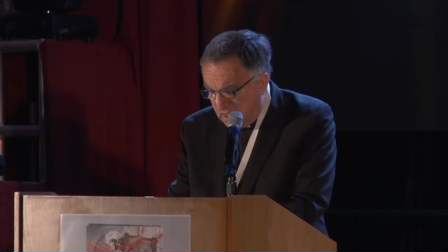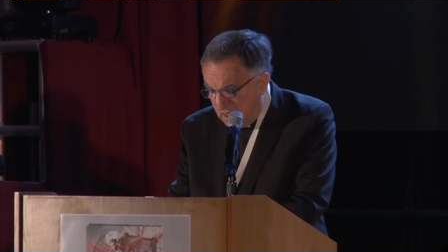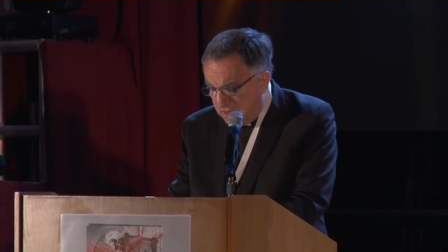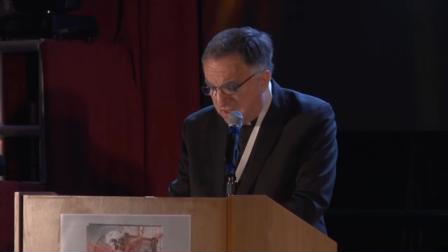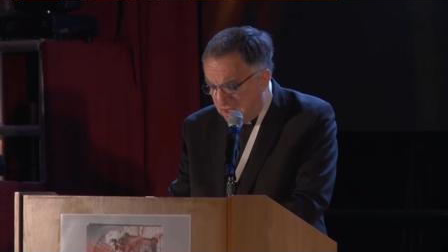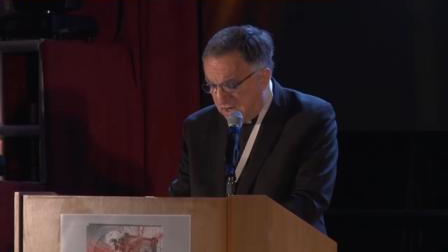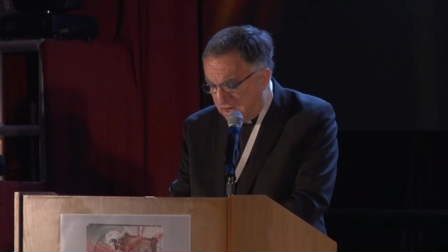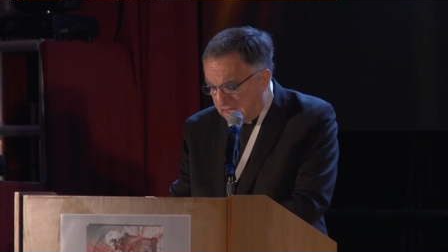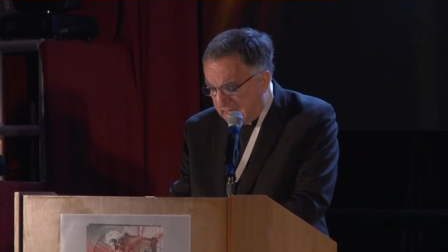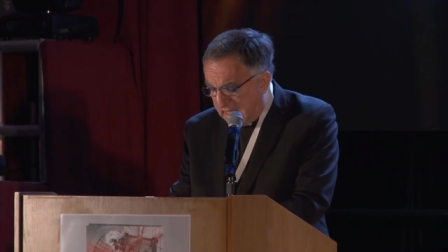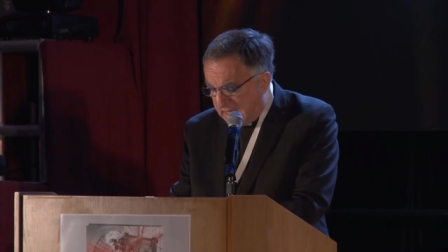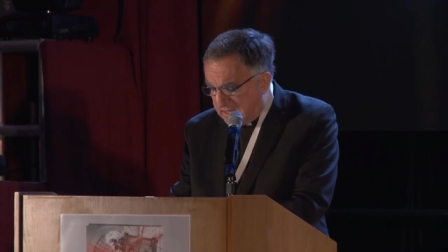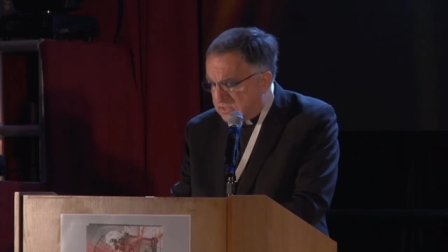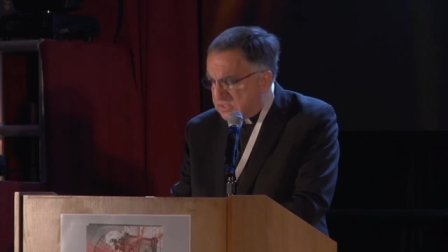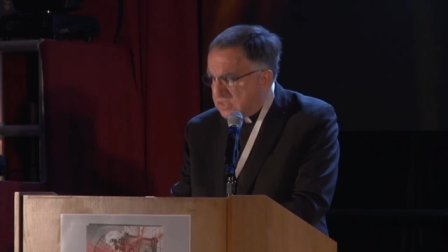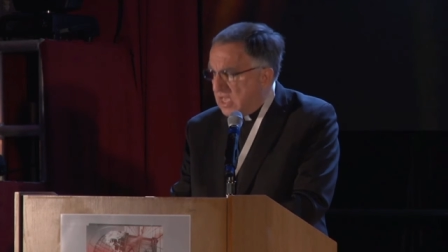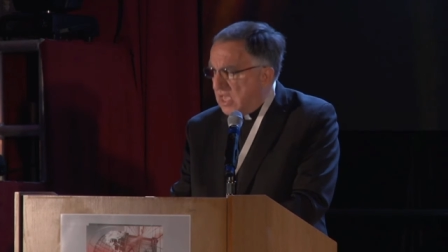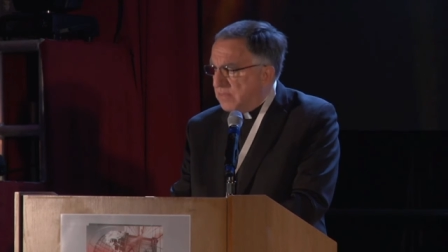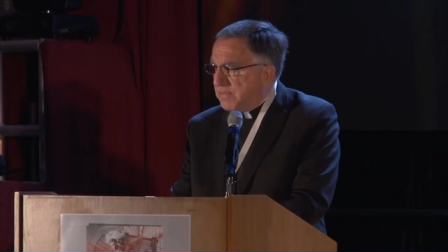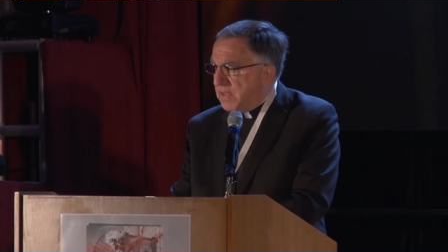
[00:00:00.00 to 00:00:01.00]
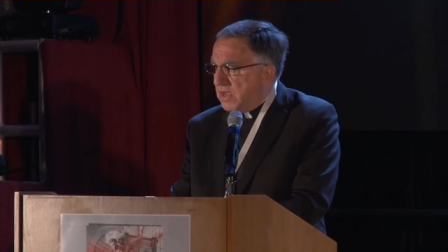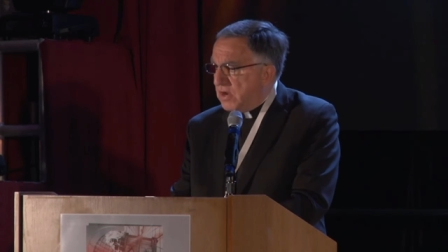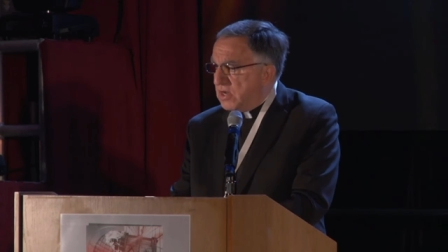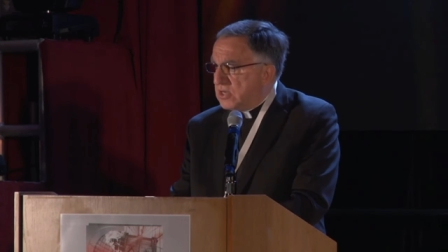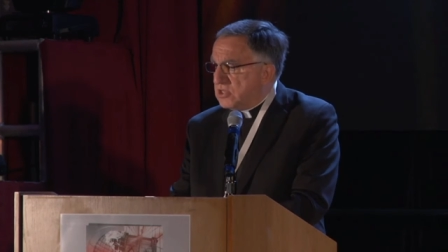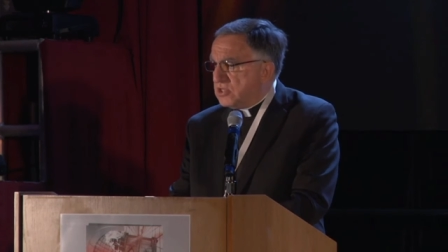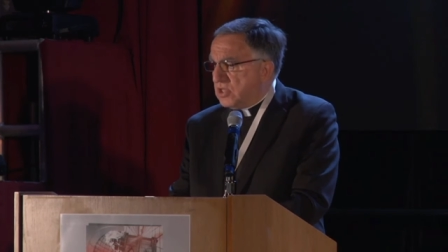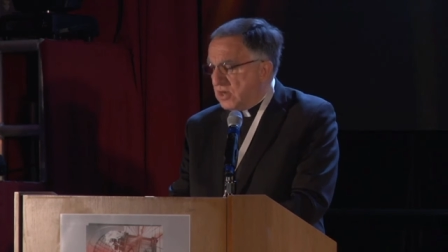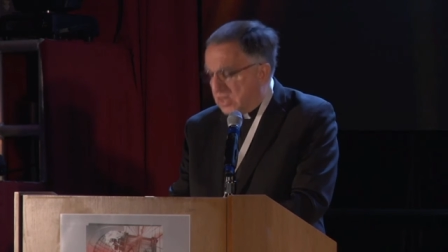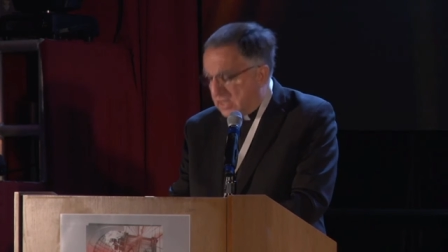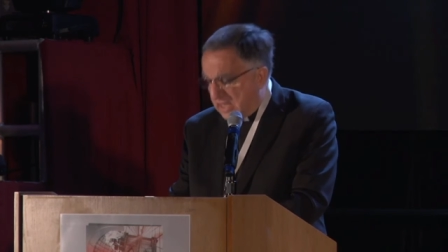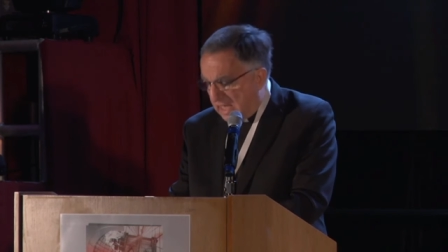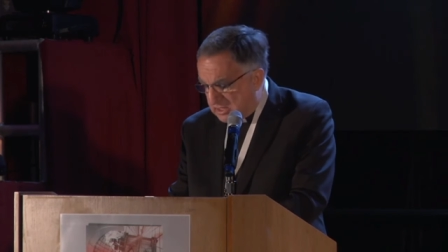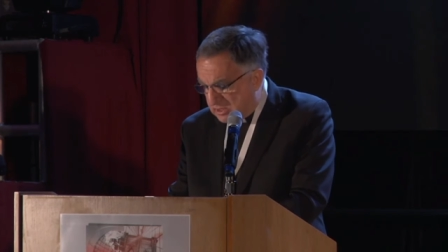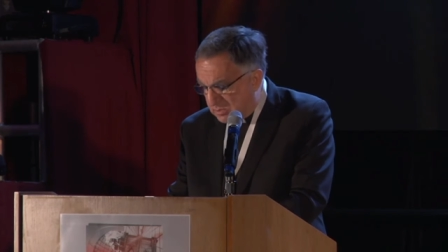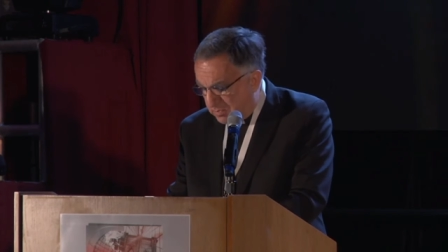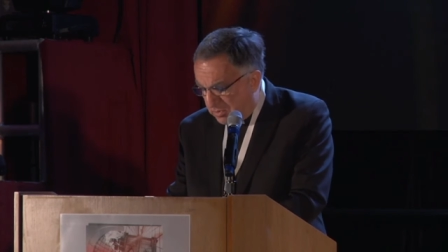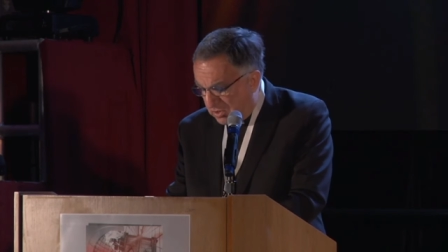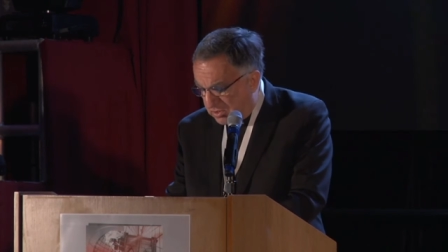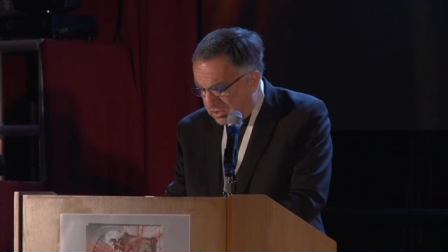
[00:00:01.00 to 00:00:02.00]
they're against gay marriage, they're
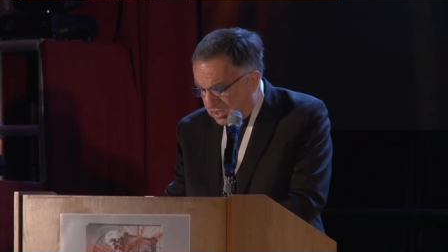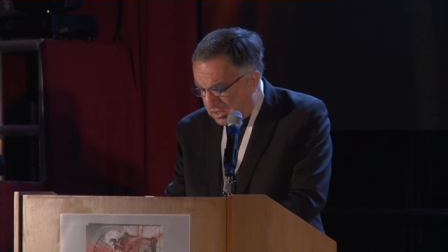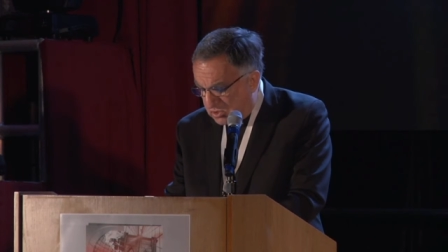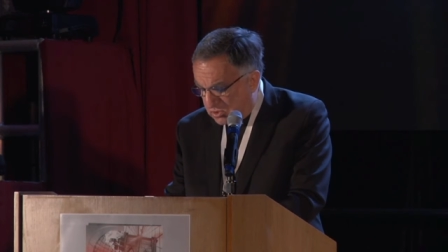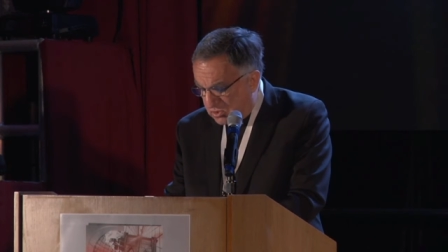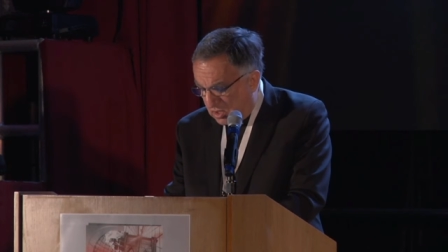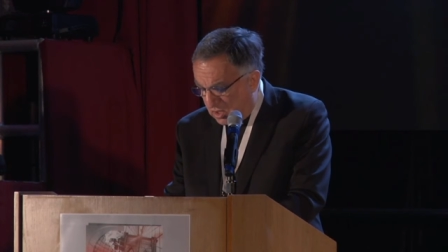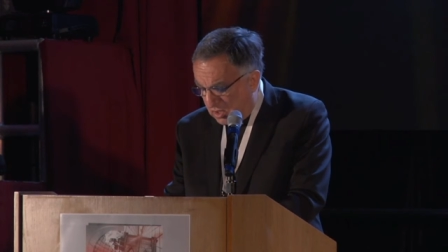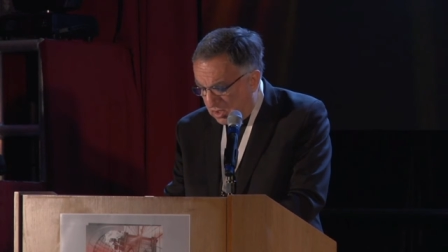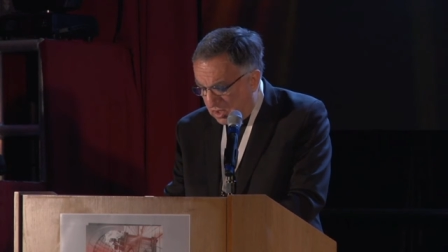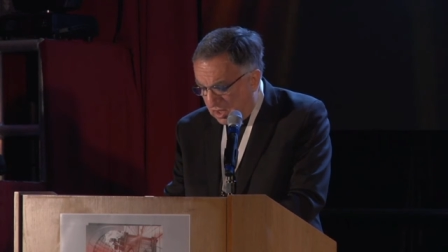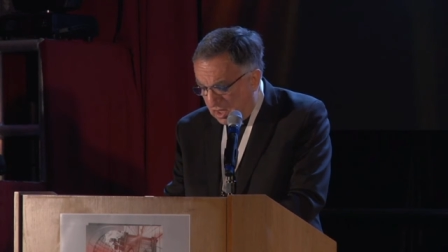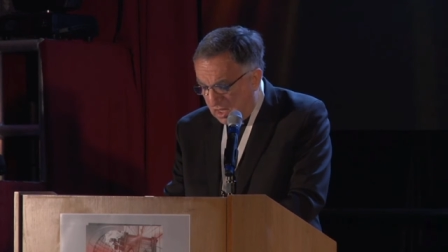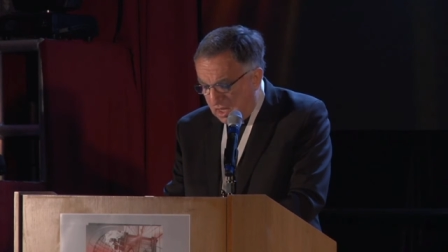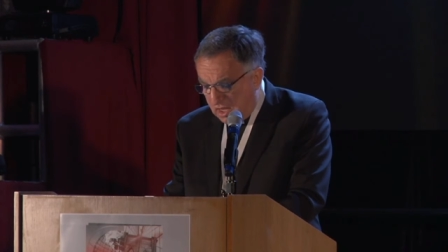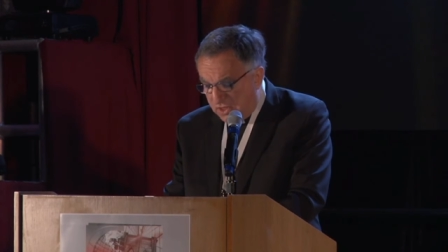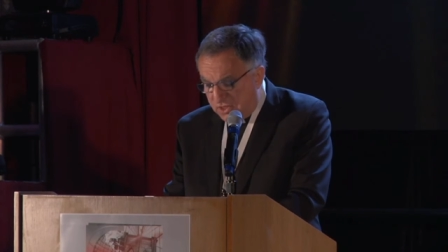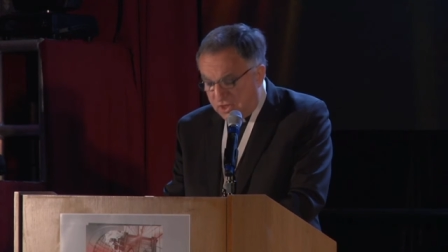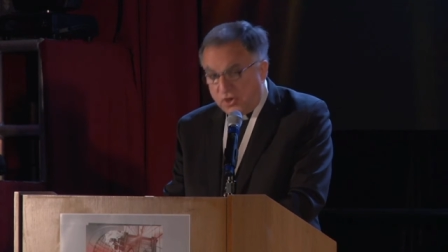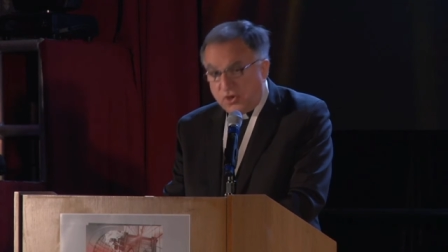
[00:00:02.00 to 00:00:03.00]
against birth control, they're